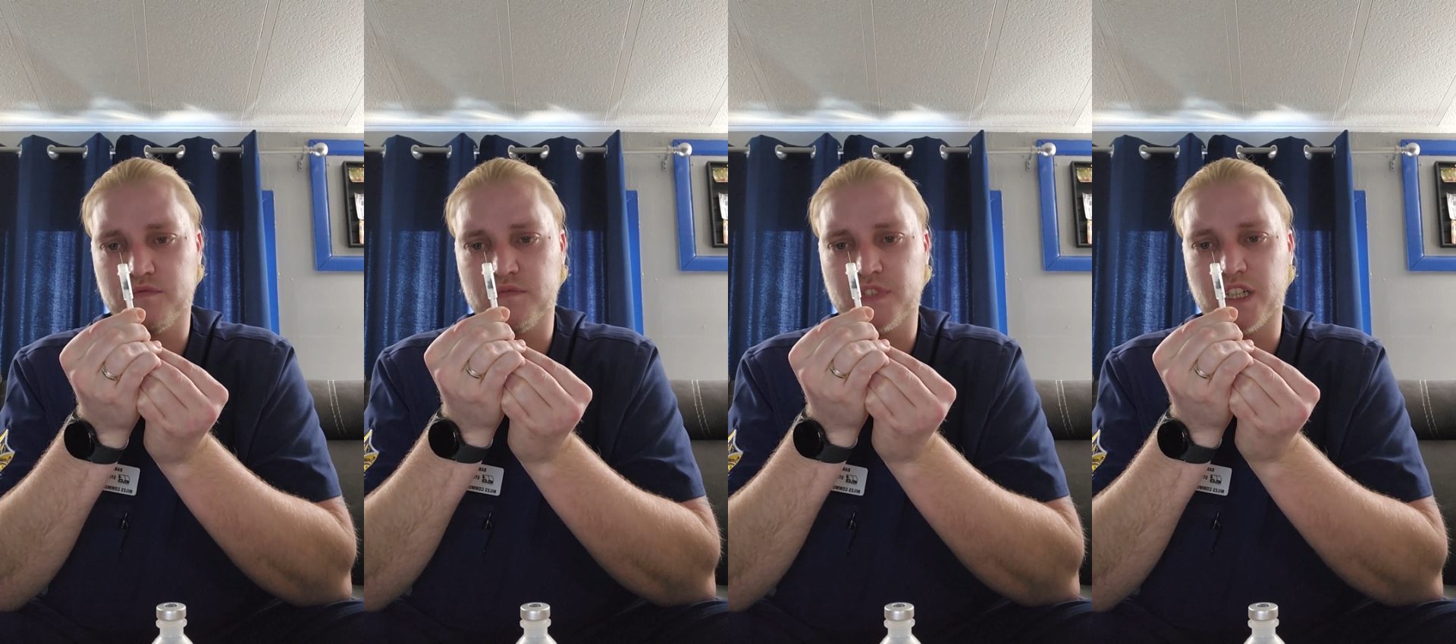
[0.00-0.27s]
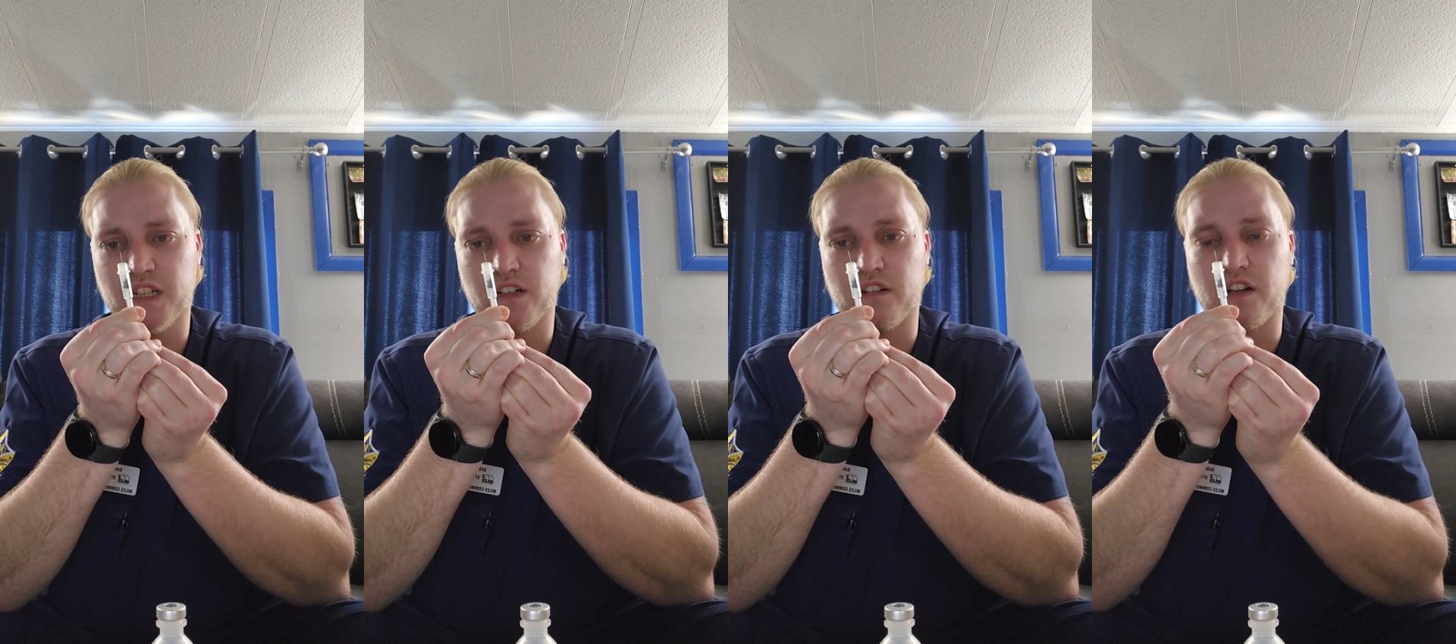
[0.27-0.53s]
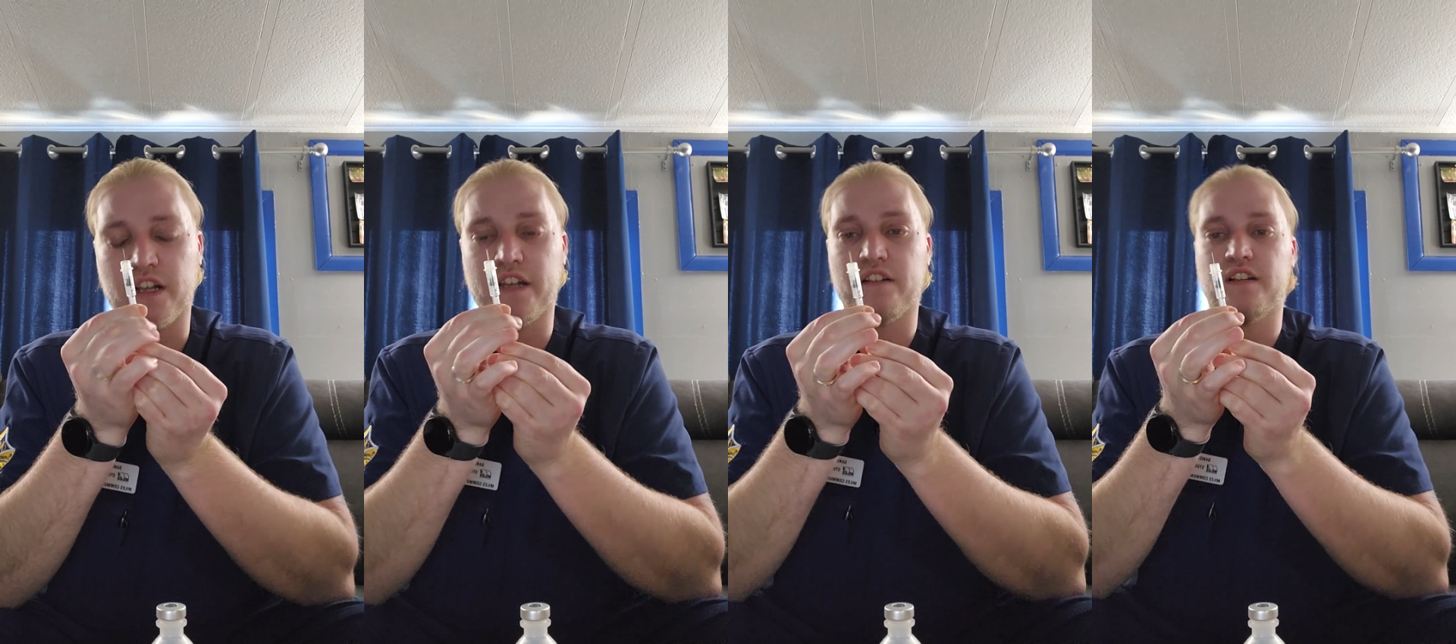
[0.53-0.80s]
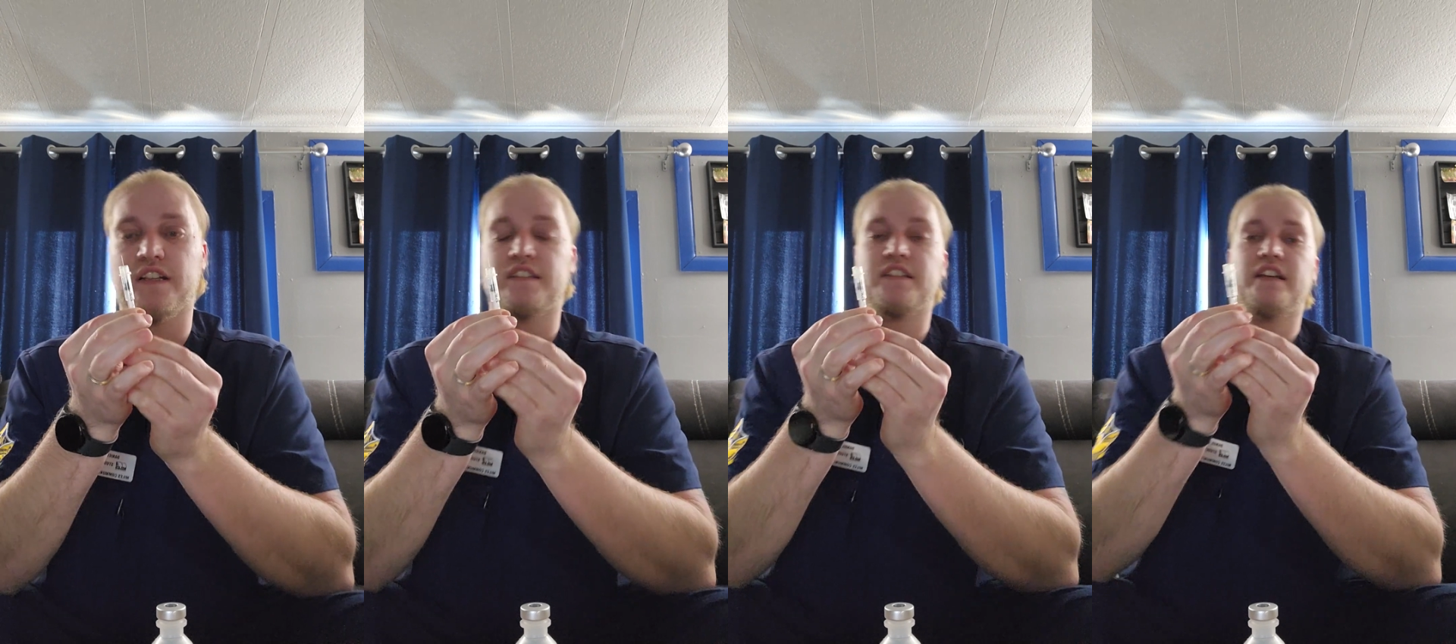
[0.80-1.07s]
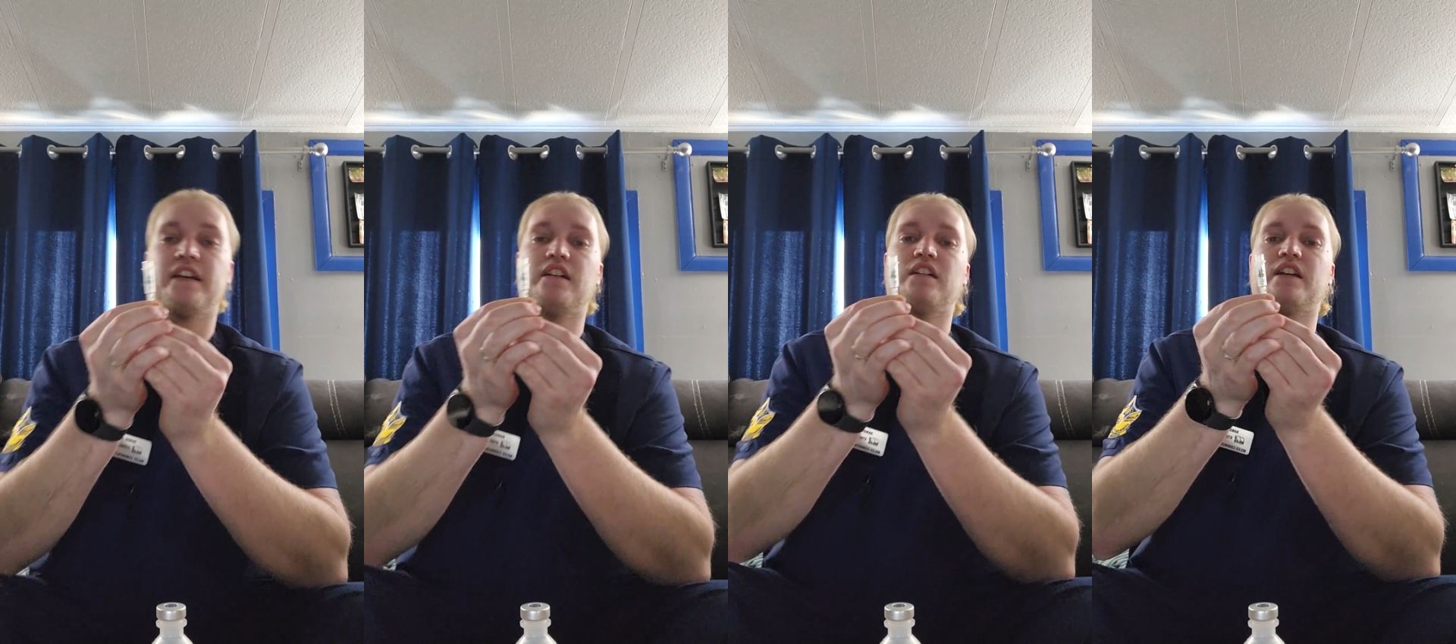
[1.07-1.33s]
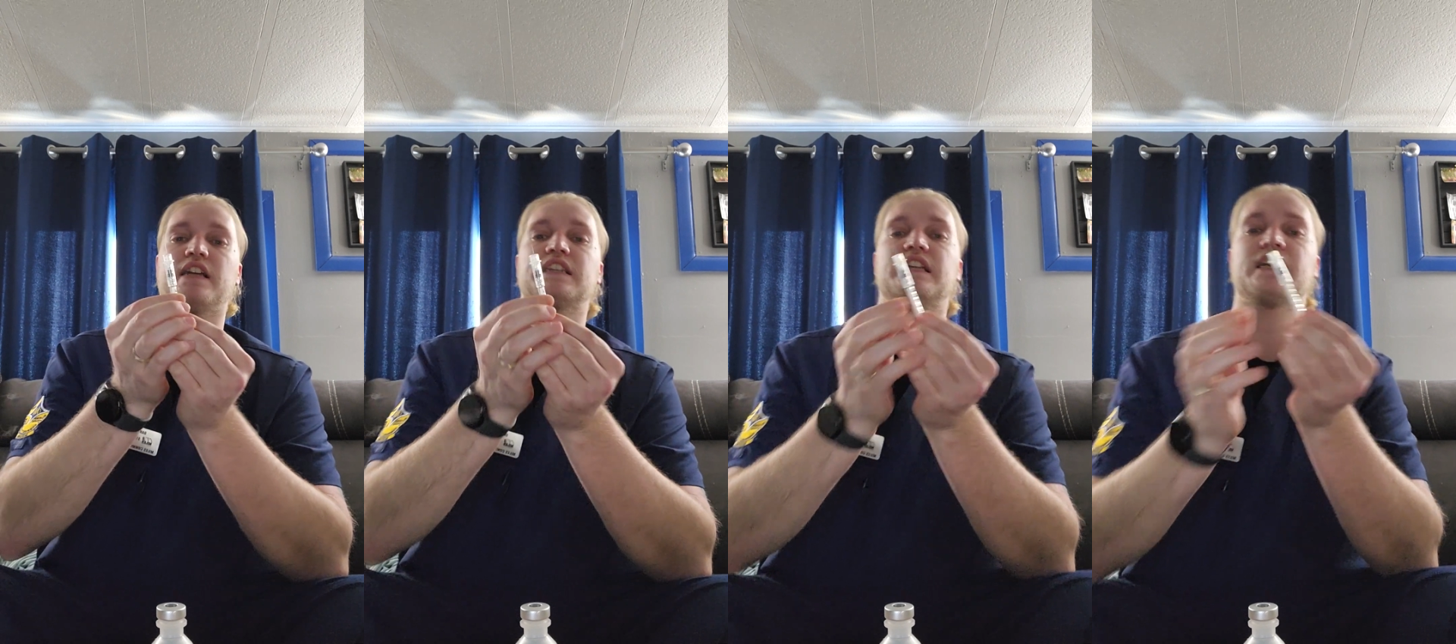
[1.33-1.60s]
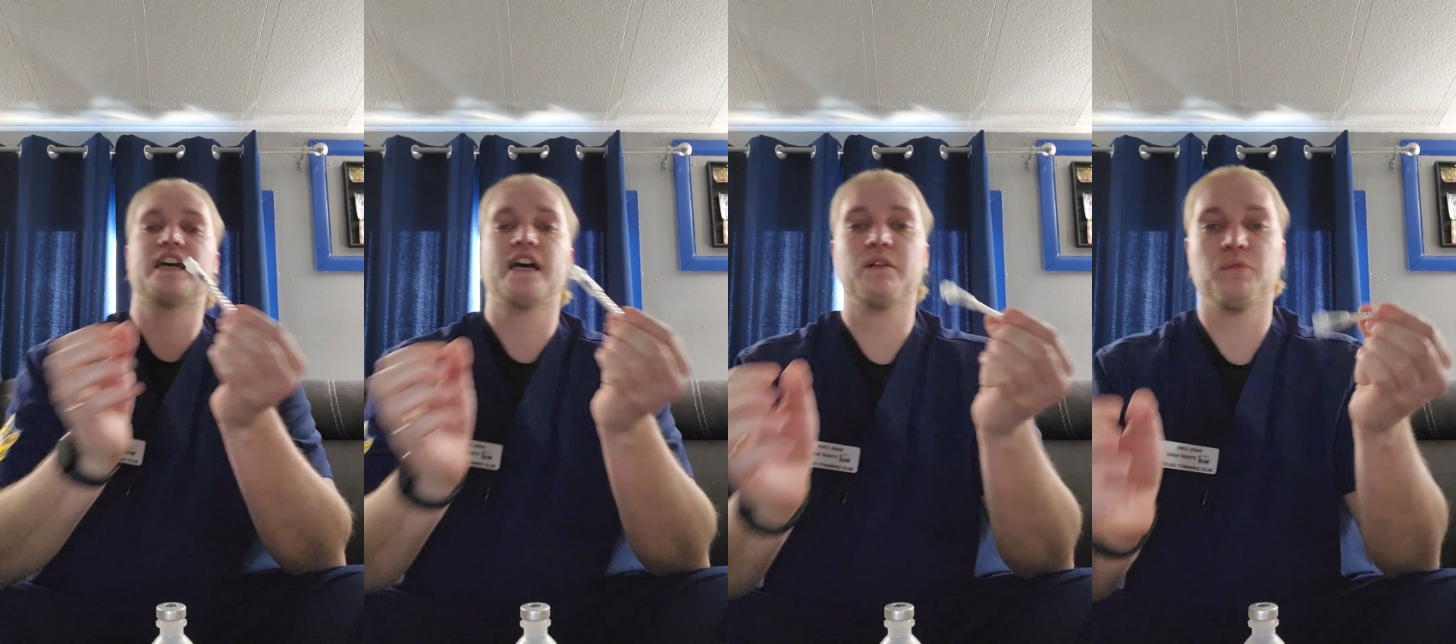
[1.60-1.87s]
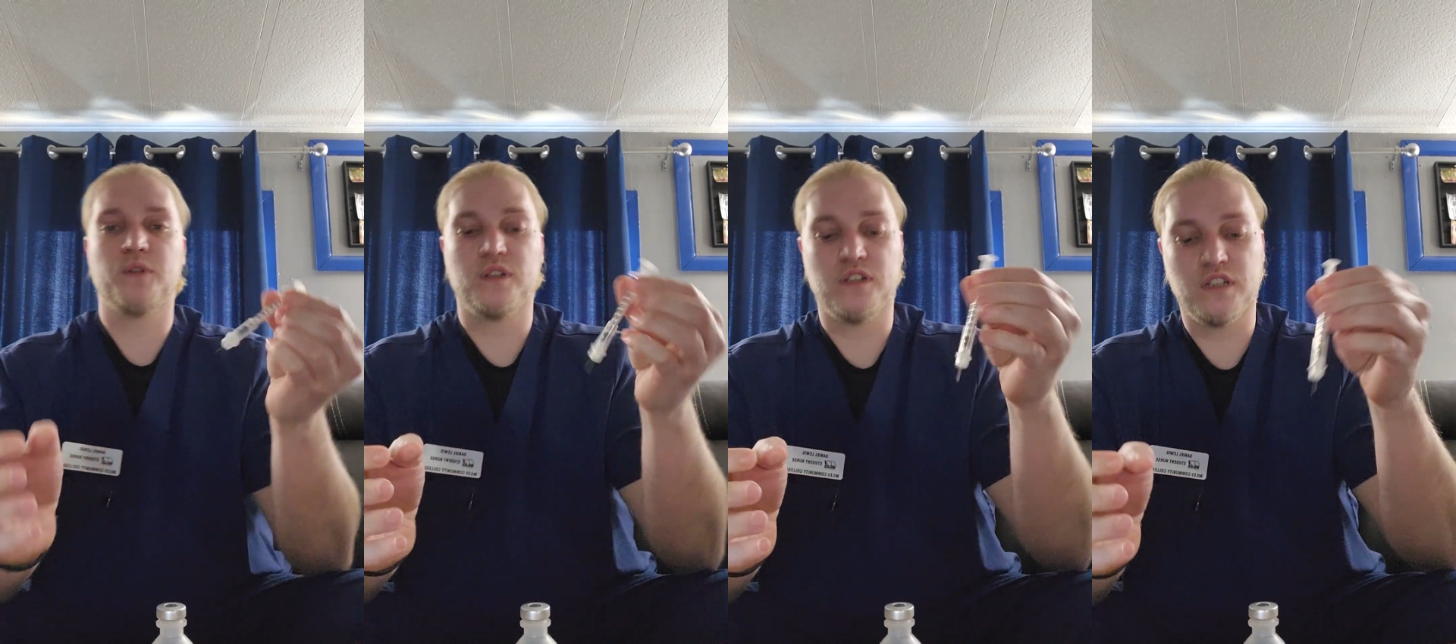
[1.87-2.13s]
Alright, right there. And then I
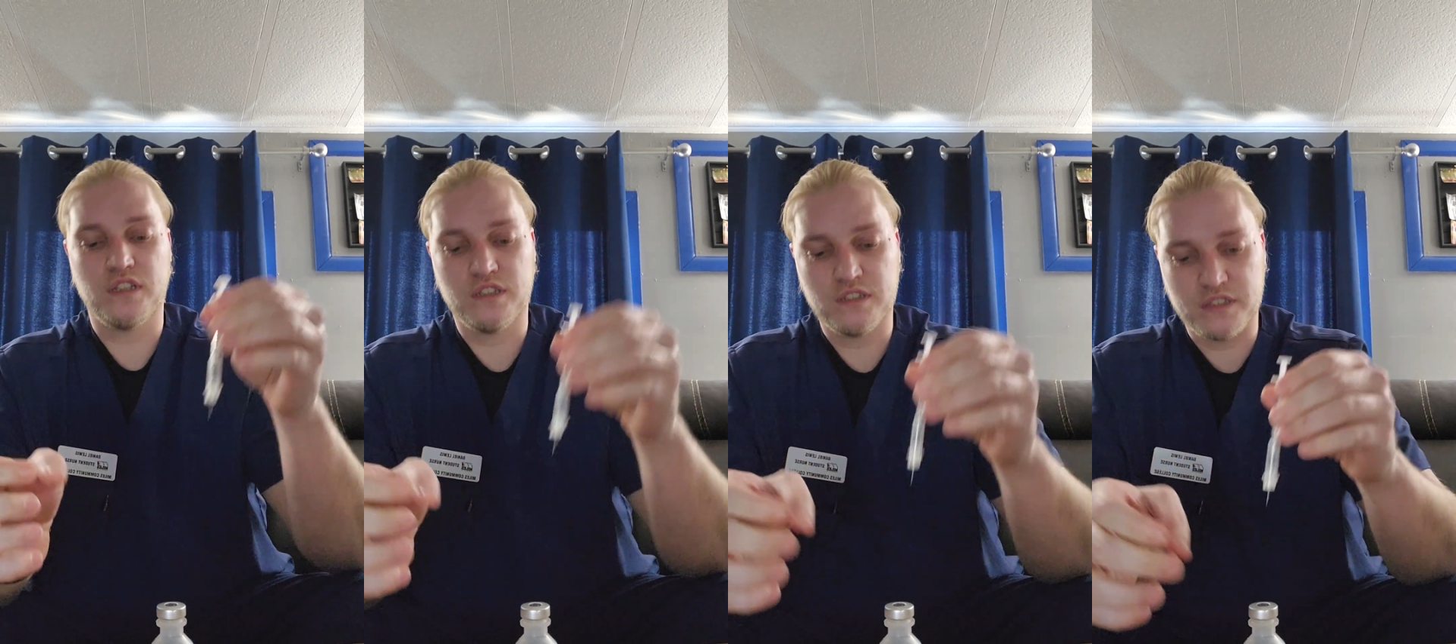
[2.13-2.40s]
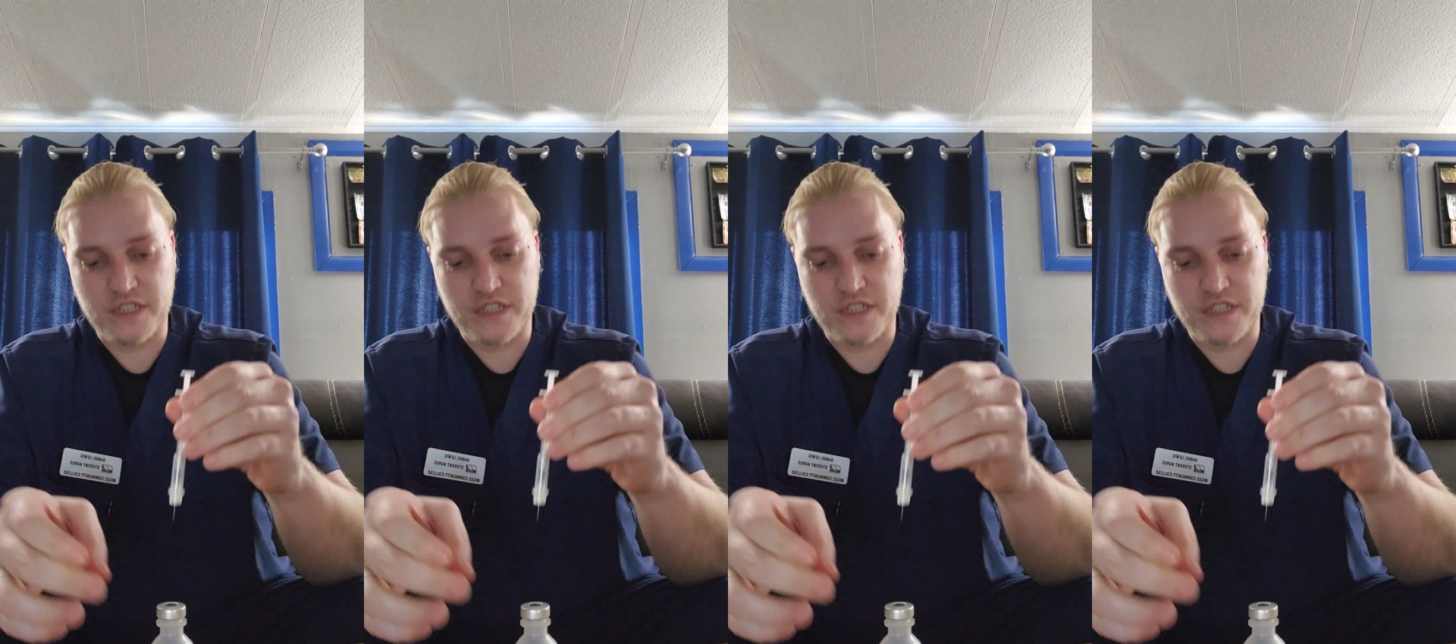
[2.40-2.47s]
will